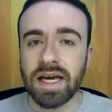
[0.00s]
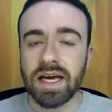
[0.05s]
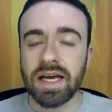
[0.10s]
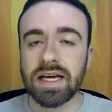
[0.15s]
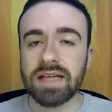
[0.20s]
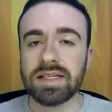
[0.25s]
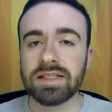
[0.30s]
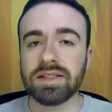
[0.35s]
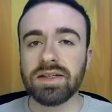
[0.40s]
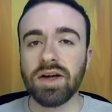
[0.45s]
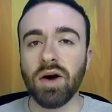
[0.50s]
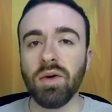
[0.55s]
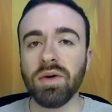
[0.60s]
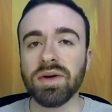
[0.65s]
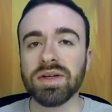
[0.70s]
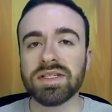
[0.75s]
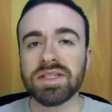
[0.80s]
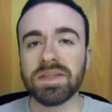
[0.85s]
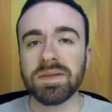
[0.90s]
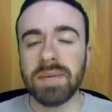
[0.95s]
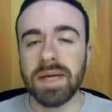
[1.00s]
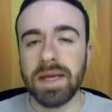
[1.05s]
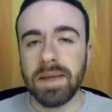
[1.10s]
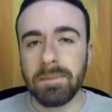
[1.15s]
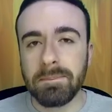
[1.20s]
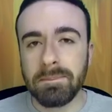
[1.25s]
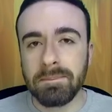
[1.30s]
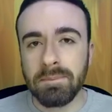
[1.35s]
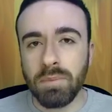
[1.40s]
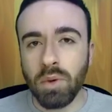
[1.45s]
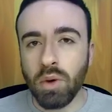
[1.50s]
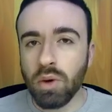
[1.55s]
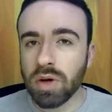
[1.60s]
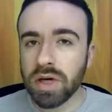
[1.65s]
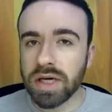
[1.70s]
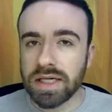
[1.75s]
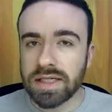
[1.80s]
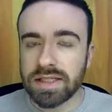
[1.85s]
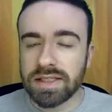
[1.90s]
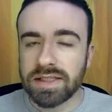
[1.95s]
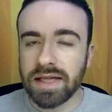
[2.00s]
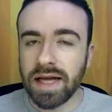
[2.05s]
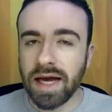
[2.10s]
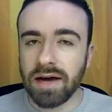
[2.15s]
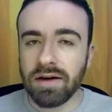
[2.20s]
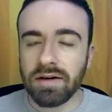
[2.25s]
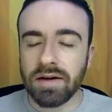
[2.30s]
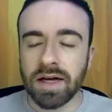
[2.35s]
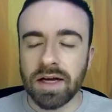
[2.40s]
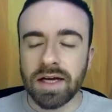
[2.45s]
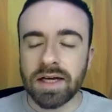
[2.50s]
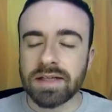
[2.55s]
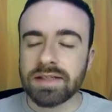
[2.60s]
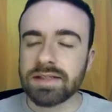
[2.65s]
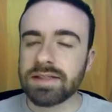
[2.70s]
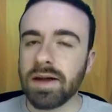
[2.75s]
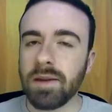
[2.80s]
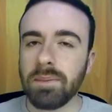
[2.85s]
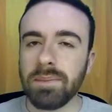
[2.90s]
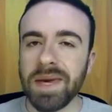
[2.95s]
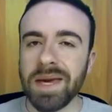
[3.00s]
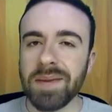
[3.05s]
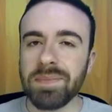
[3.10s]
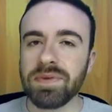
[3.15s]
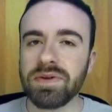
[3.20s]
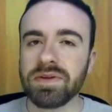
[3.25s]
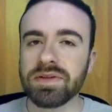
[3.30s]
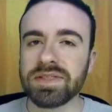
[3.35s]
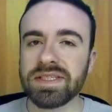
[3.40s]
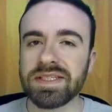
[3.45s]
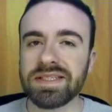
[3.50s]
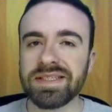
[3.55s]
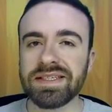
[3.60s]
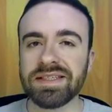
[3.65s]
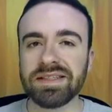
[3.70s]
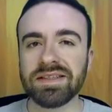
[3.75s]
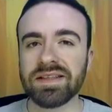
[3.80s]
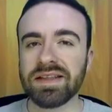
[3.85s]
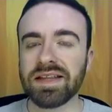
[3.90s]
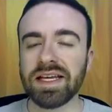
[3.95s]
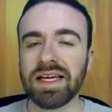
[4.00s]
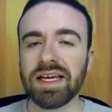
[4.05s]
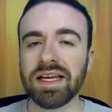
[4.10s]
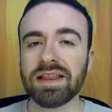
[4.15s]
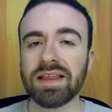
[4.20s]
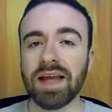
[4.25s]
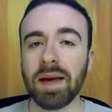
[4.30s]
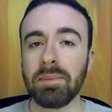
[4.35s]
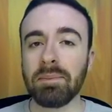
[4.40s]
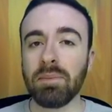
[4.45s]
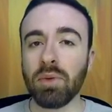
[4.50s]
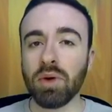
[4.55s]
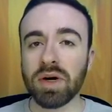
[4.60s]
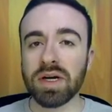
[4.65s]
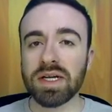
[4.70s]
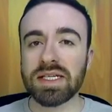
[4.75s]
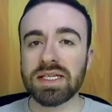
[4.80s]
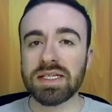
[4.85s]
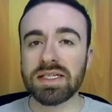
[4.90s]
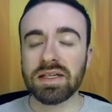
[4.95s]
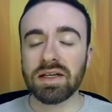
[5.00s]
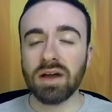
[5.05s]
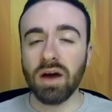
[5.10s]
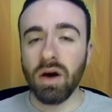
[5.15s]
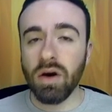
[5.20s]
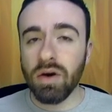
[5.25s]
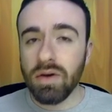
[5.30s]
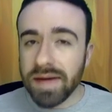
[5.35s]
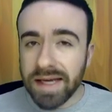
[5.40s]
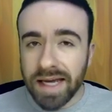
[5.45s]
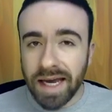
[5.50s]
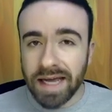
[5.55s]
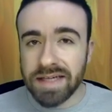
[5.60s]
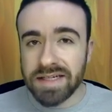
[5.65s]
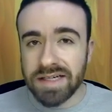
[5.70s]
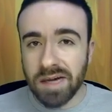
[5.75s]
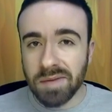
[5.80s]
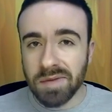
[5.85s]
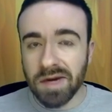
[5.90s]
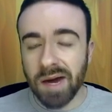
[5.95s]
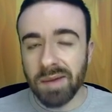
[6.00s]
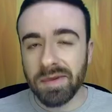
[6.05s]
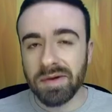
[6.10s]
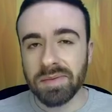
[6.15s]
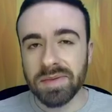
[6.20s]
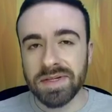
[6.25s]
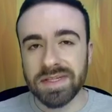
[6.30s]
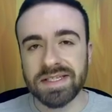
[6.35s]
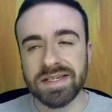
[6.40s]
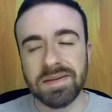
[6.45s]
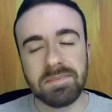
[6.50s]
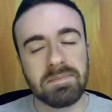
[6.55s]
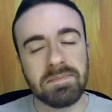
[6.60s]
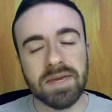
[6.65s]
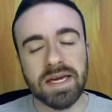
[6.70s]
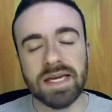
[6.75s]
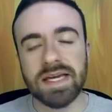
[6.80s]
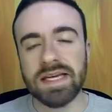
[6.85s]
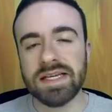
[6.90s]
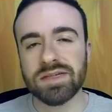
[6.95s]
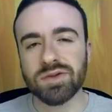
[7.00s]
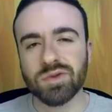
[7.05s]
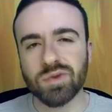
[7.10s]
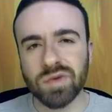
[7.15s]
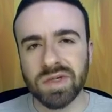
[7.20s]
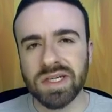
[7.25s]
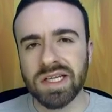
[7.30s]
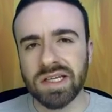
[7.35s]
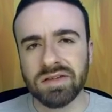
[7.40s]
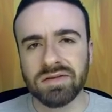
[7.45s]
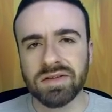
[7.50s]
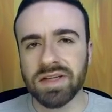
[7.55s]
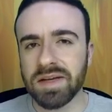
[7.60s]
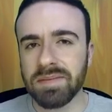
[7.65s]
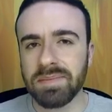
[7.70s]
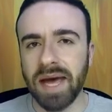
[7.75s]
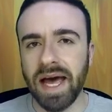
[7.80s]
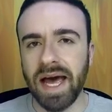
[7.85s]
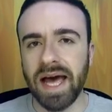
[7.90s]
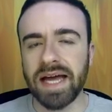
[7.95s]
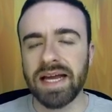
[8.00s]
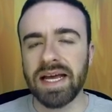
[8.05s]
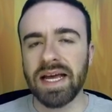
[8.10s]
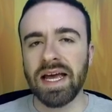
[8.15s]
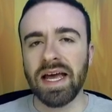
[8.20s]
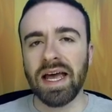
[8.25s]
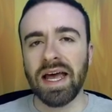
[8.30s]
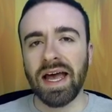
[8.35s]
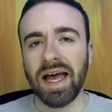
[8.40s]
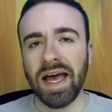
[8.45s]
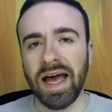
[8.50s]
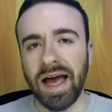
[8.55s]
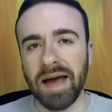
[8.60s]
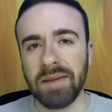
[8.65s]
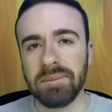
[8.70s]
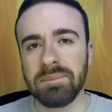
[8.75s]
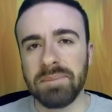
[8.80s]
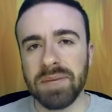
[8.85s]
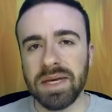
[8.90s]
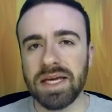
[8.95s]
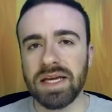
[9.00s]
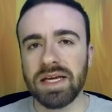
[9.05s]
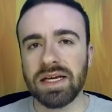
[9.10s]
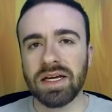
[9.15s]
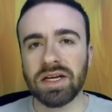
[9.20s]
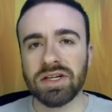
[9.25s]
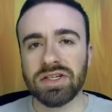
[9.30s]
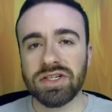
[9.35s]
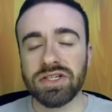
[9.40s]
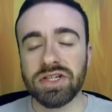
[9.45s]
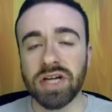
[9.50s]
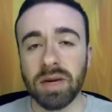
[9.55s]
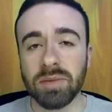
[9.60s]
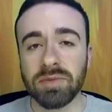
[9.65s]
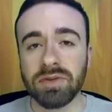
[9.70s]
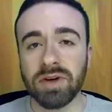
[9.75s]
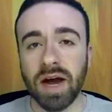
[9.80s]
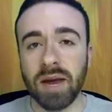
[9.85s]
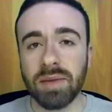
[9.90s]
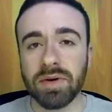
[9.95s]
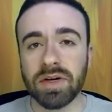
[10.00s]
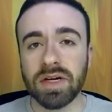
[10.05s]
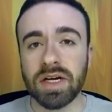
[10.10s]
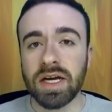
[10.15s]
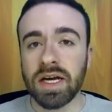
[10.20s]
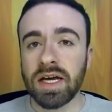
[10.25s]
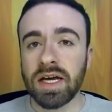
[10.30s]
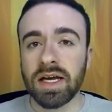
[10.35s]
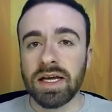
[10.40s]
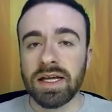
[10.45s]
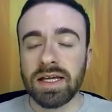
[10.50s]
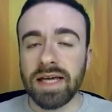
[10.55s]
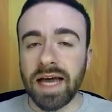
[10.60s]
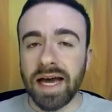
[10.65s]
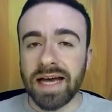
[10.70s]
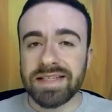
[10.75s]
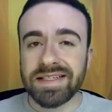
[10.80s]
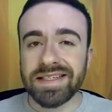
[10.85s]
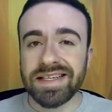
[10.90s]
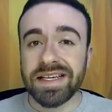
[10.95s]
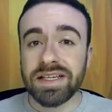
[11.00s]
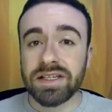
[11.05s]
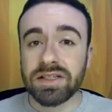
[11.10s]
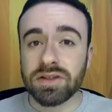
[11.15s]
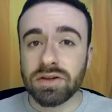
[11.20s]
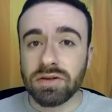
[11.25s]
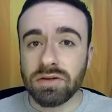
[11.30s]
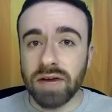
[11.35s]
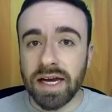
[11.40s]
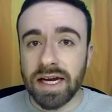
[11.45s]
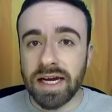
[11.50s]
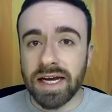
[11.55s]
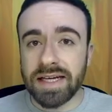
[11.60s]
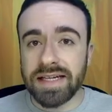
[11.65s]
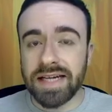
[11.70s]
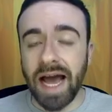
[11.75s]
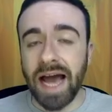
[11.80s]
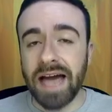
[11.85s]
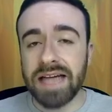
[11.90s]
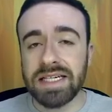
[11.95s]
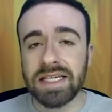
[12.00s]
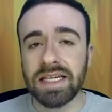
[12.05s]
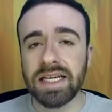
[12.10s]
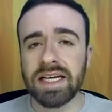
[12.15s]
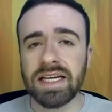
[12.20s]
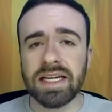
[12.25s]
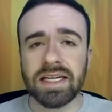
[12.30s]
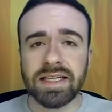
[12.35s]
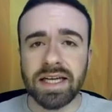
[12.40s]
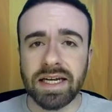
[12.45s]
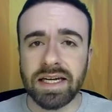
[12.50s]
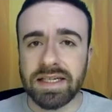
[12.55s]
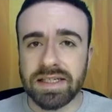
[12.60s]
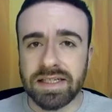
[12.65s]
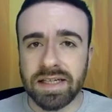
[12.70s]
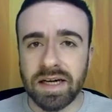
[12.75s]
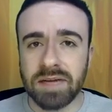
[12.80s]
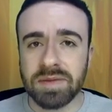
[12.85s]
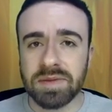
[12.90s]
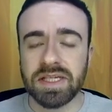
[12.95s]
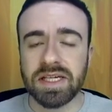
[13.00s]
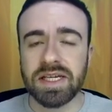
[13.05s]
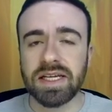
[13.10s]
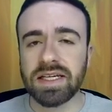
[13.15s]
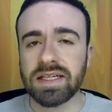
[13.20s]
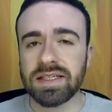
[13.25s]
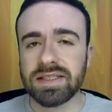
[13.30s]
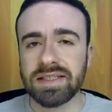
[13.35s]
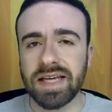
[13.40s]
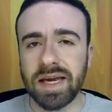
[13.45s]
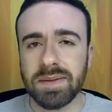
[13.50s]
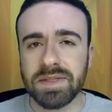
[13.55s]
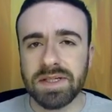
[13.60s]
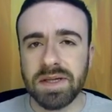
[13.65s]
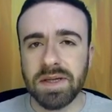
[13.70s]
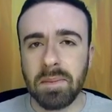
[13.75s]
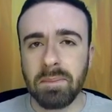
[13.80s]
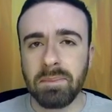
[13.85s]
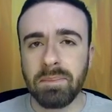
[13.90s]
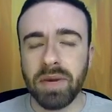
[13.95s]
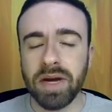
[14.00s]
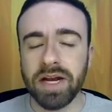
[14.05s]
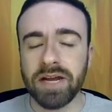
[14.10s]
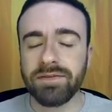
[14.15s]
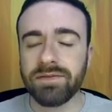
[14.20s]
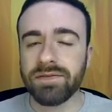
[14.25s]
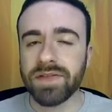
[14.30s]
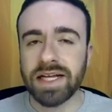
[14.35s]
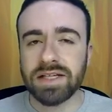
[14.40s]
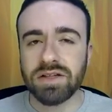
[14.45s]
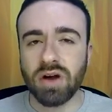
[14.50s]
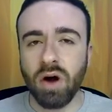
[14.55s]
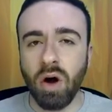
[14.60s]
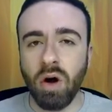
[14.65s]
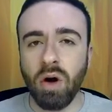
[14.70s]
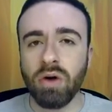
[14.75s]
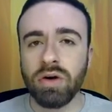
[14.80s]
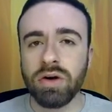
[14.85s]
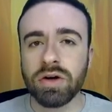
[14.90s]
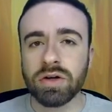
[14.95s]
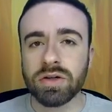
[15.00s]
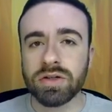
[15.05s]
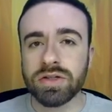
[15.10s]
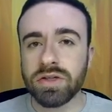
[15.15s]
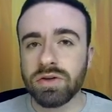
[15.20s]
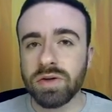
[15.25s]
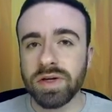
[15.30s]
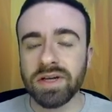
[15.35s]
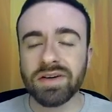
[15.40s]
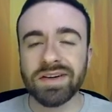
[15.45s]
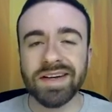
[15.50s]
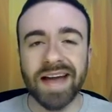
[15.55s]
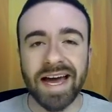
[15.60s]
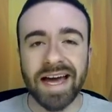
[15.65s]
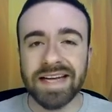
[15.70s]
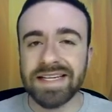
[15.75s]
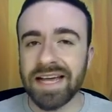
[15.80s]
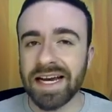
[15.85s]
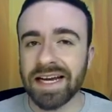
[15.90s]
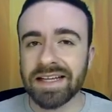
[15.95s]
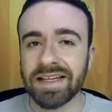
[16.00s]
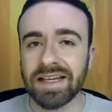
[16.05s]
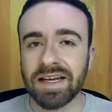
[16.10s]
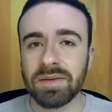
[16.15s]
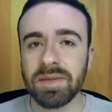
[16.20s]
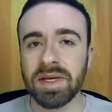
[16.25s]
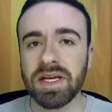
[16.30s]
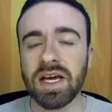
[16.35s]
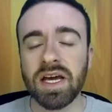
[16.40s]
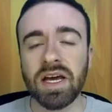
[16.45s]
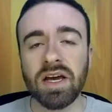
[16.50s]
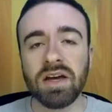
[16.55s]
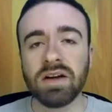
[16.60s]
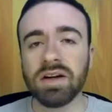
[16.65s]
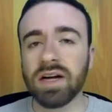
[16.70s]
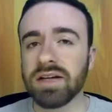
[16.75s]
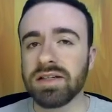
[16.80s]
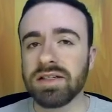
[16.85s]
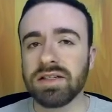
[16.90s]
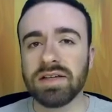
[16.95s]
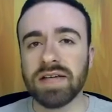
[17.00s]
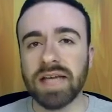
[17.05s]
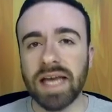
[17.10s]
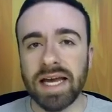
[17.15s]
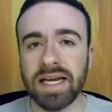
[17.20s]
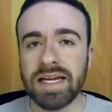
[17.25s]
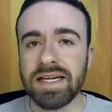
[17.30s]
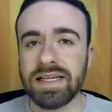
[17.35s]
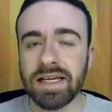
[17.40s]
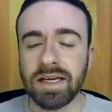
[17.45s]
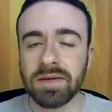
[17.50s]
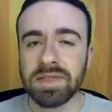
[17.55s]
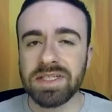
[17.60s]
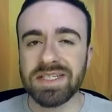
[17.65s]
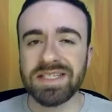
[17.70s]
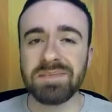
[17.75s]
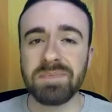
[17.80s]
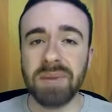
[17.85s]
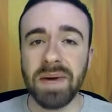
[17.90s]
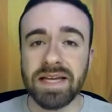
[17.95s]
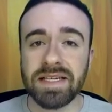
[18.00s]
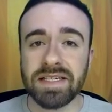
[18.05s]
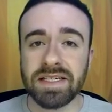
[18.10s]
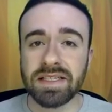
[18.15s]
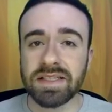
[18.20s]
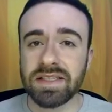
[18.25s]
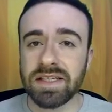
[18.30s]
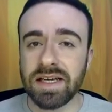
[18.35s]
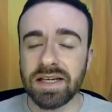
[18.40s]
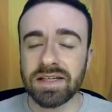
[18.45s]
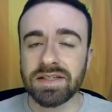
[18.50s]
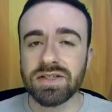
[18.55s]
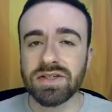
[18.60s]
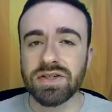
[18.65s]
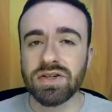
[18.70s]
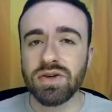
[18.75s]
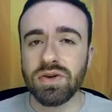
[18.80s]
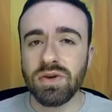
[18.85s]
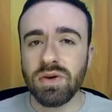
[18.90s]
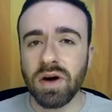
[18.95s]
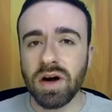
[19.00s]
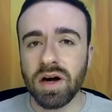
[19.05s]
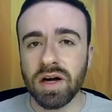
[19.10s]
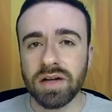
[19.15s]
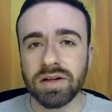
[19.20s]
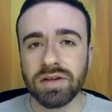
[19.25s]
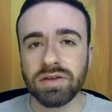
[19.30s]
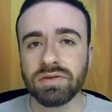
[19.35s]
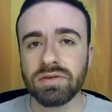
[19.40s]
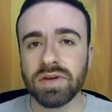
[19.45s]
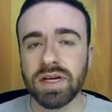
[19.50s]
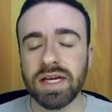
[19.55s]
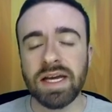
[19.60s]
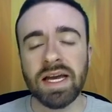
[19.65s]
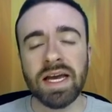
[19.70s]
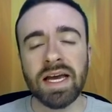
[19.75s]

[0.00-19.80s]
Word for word: is going to be Mortis. Now, some people still think that Mortis is an okay gem grabber, but to me, he's really bad at being a gem grabber. Yes, he's great at dashing in and getting gems, and he can escape some, but if that's all you're doing, you're not attacking the enemy, you're not dealing any damage, it's basically a 2-on-3,